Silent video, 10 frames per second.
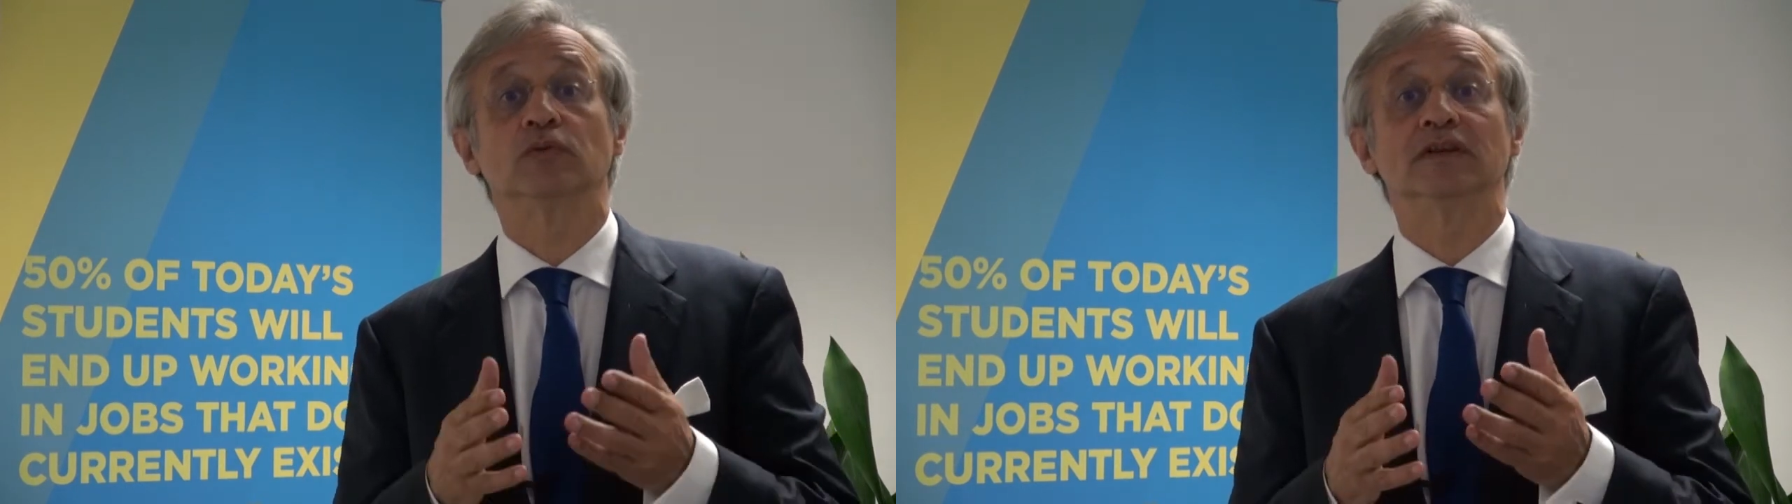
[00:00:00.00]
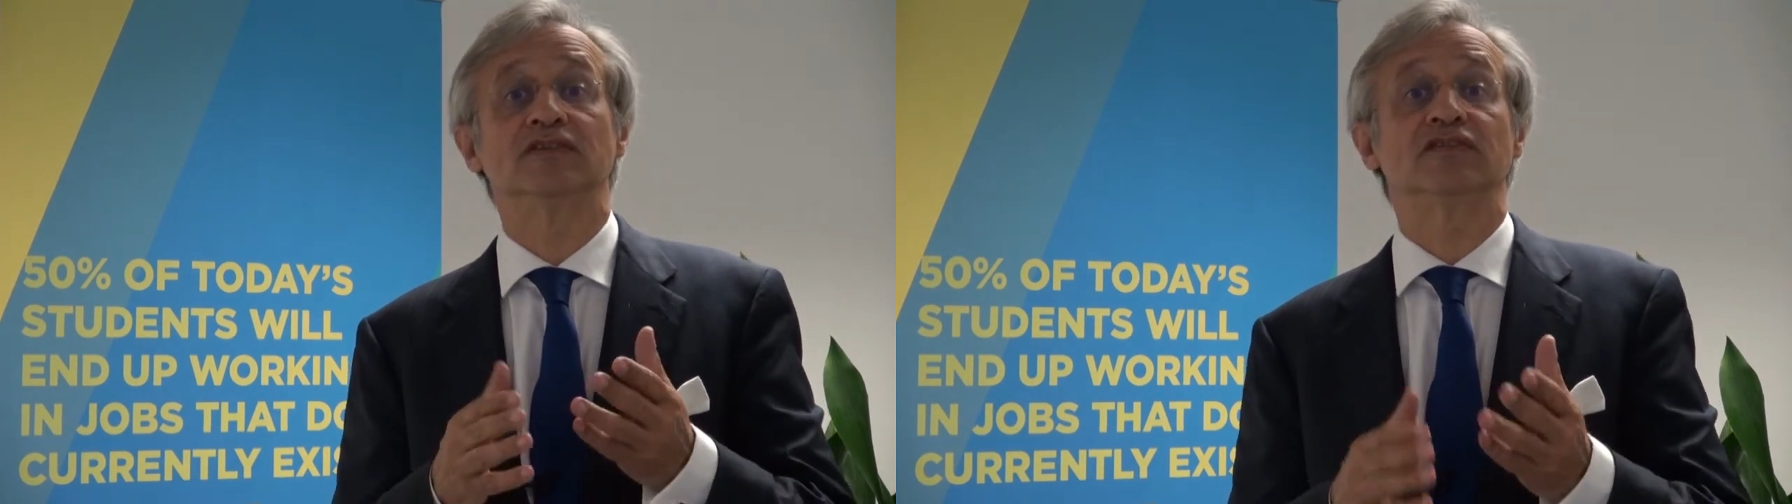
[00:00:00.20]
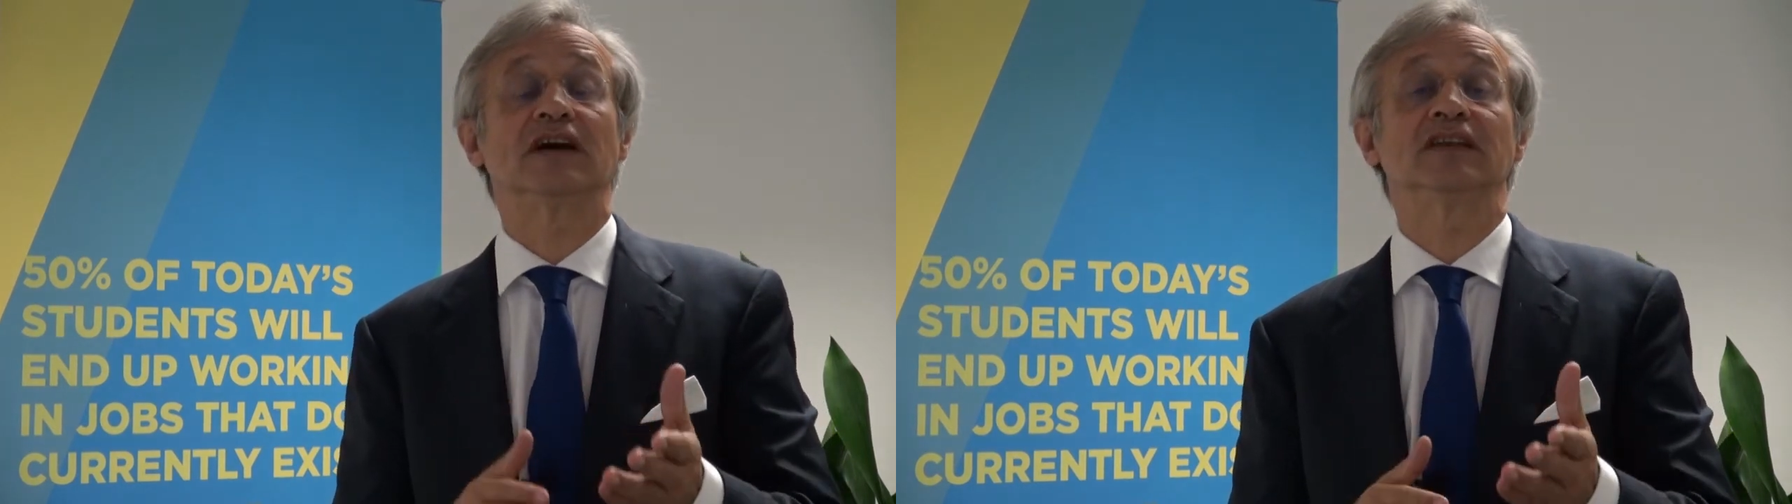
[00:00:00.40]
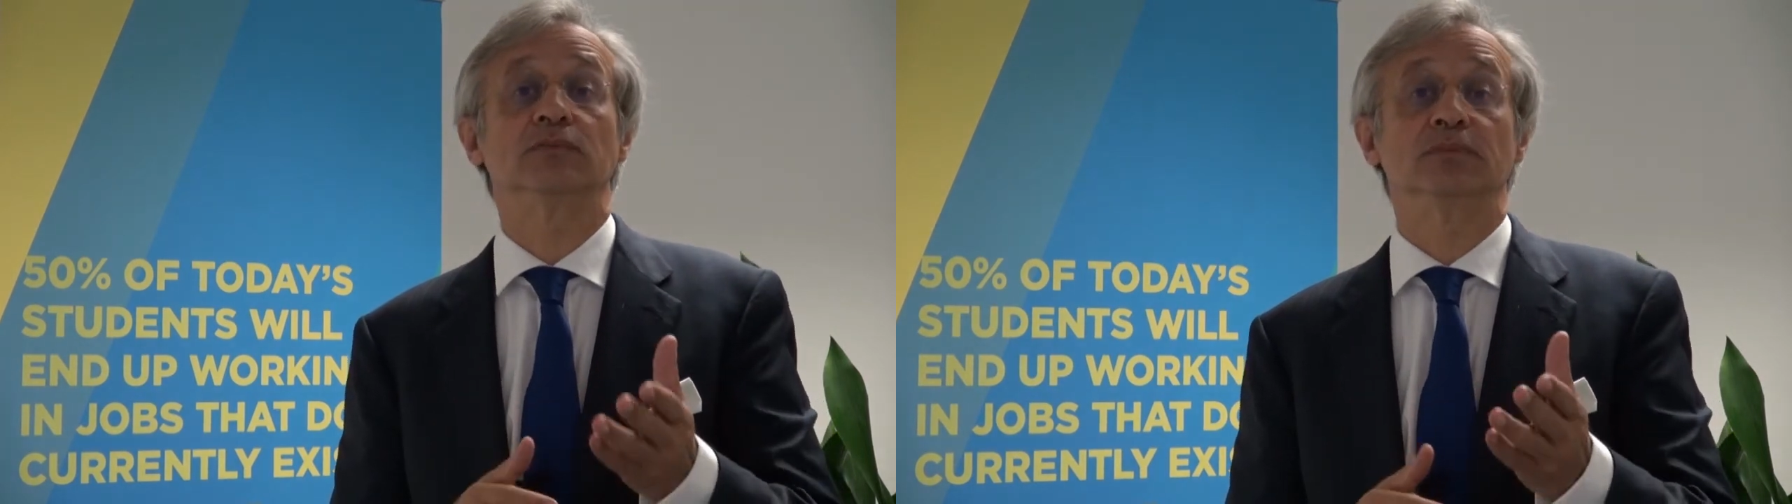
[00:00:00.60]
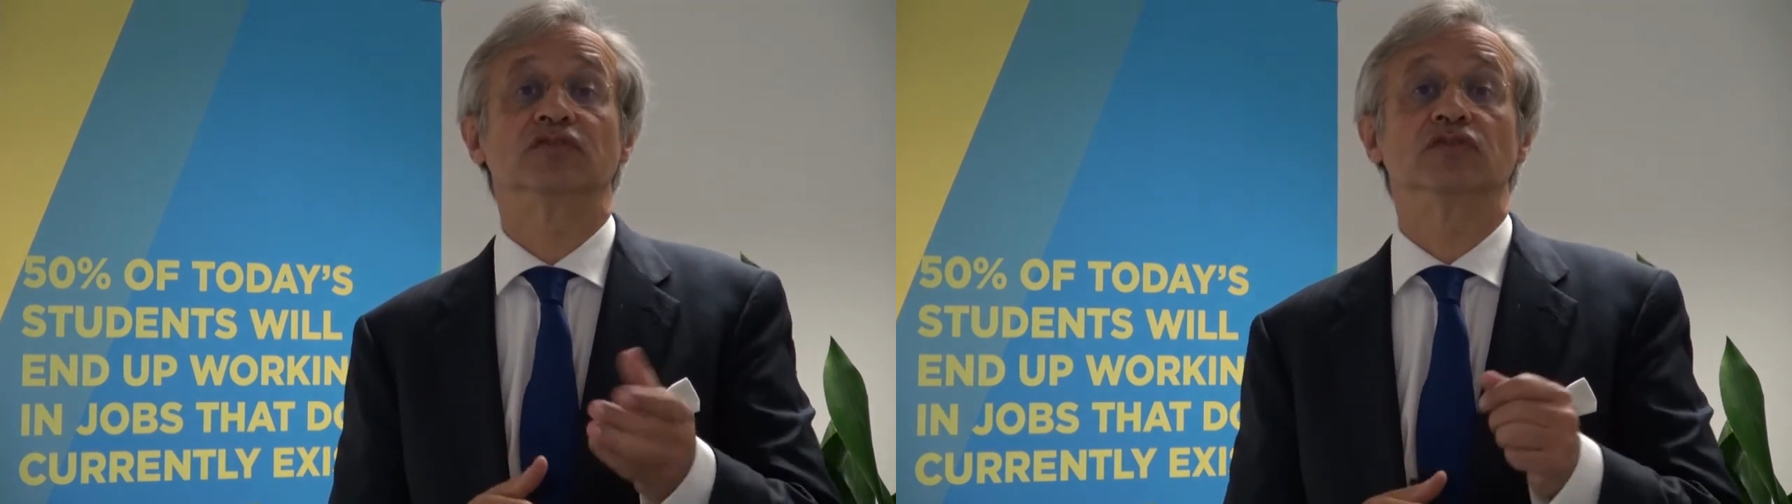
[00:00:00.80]
incite the
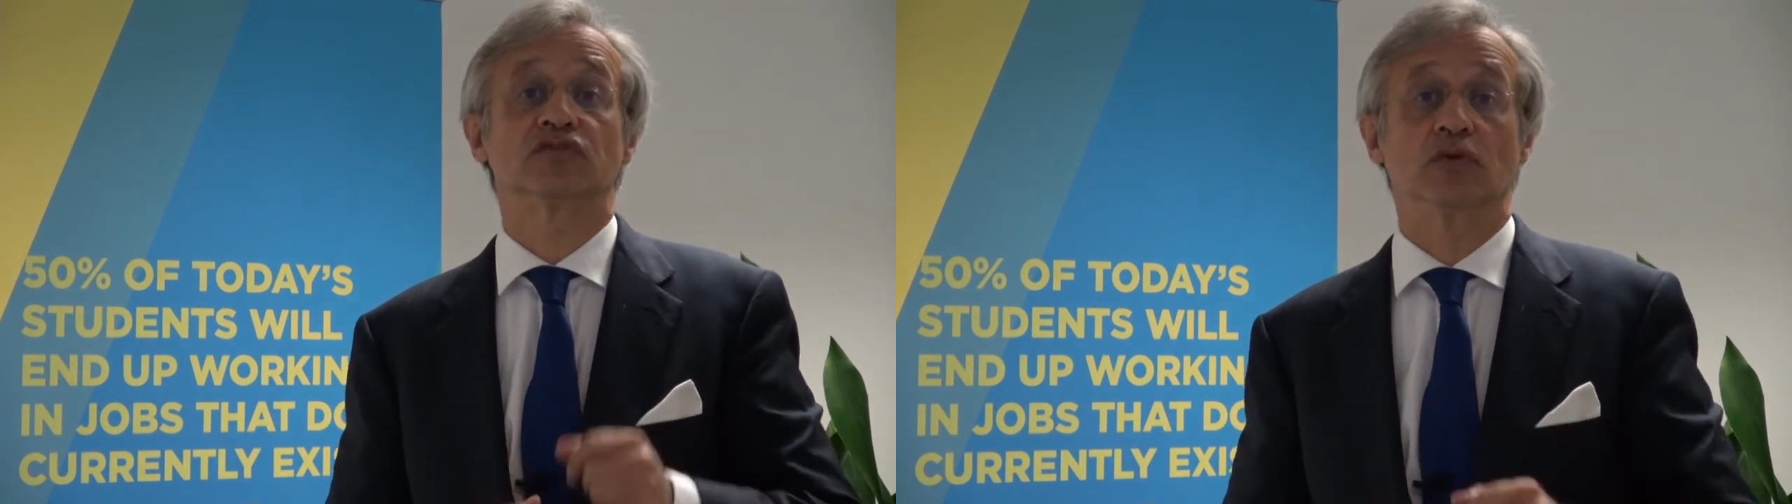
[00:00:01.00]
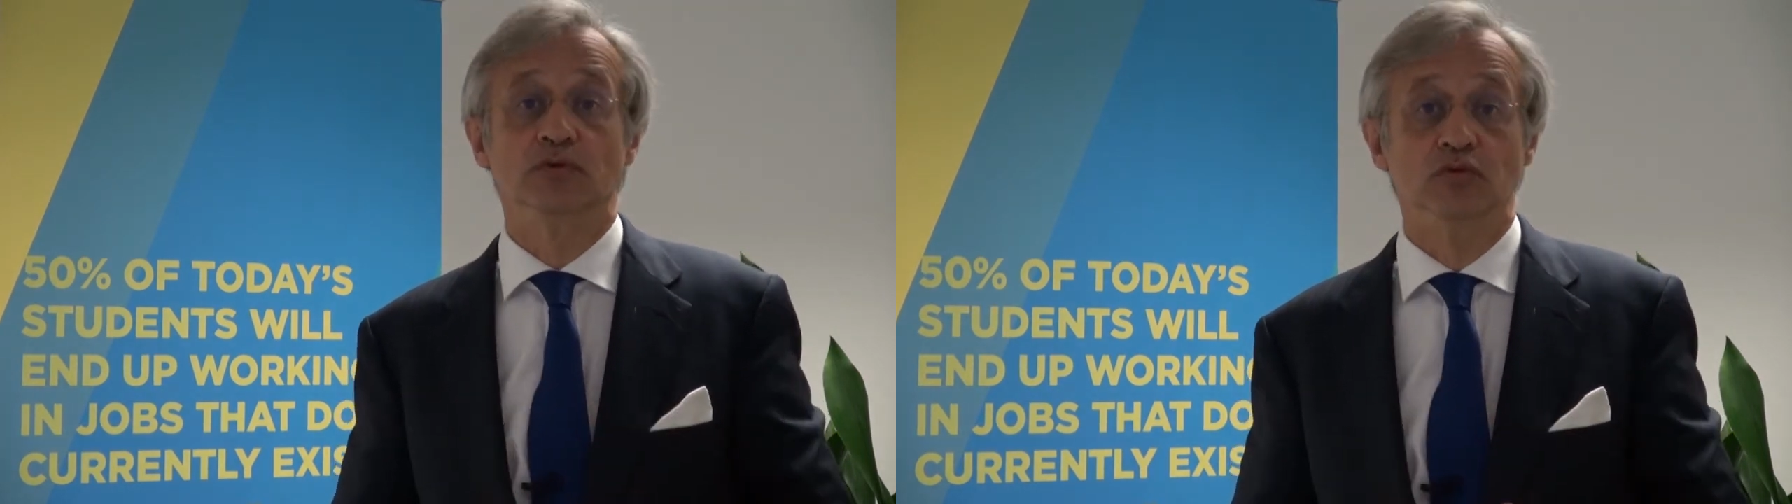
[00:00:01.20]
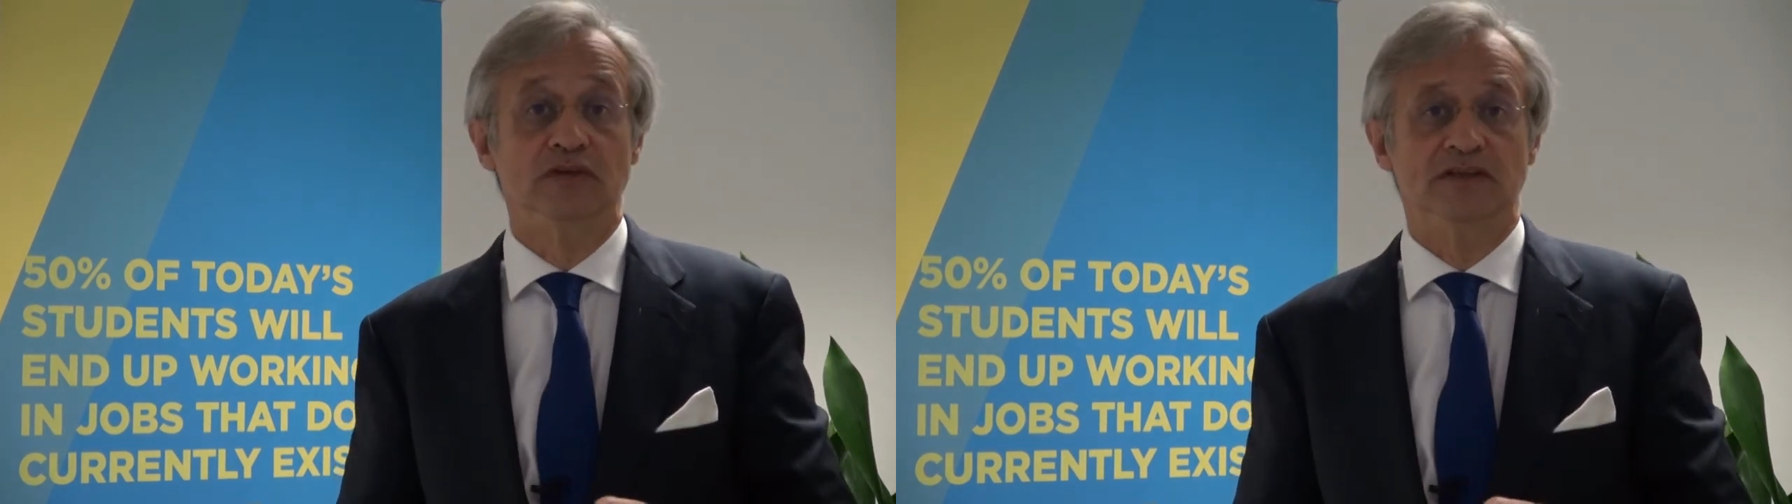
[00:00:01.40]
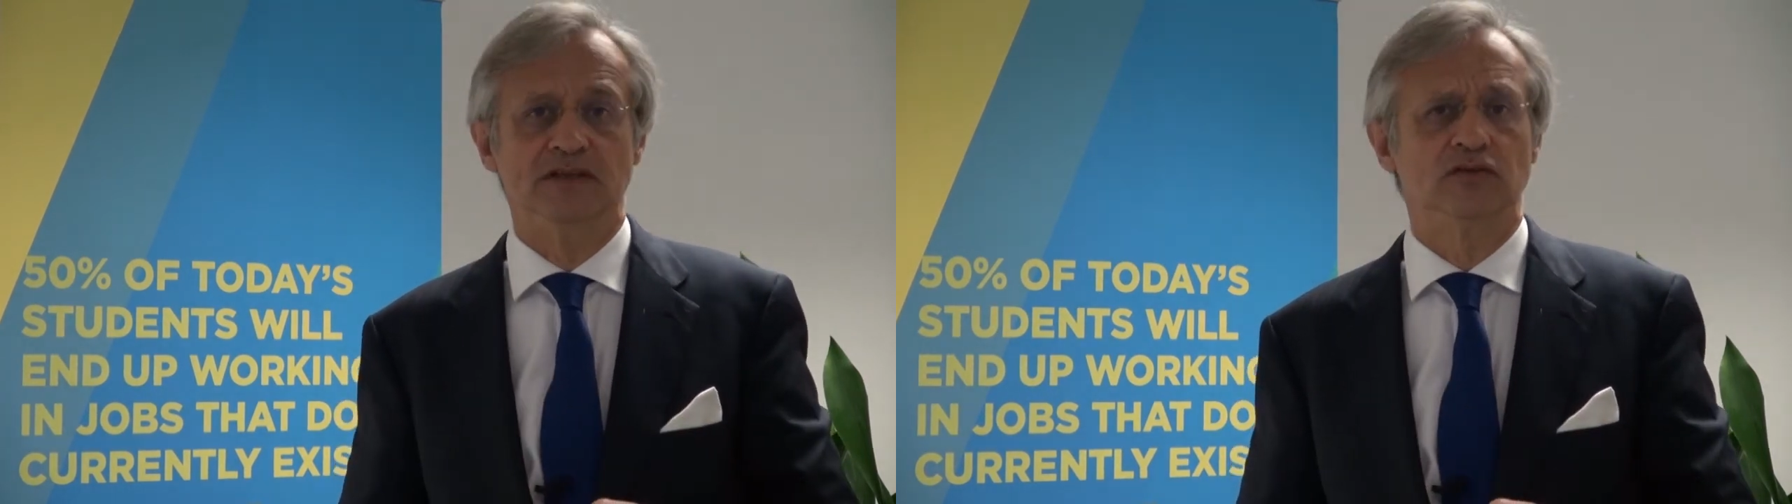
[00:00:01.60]
business community